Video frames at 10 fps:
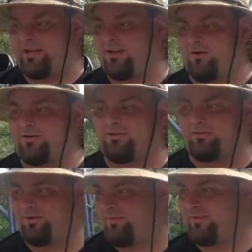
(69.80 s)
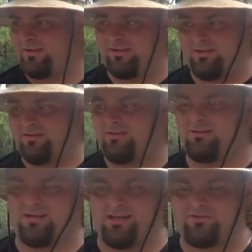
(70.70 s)
Minn Kota Tarova
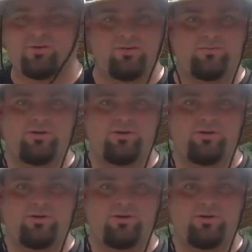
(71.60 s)
trolling